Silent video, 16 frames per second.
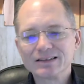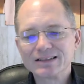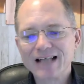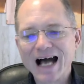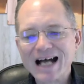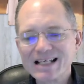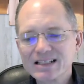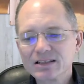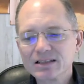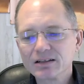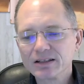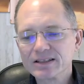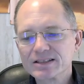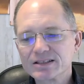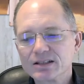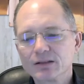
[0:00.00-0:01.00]

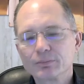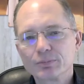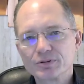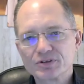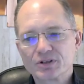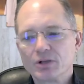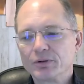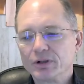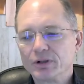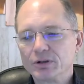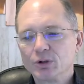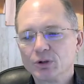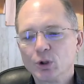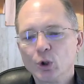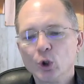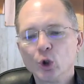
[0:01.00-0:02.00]
idealistic persona.
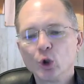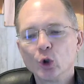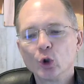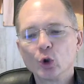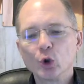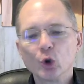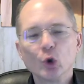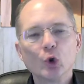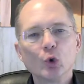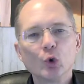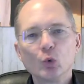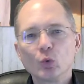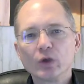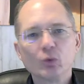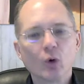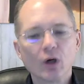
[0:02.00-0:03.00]
who
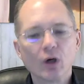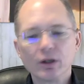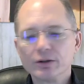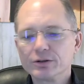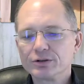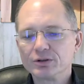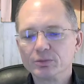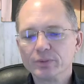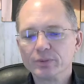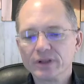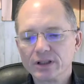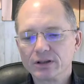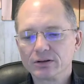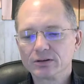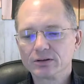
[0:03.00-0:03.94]
we want to be.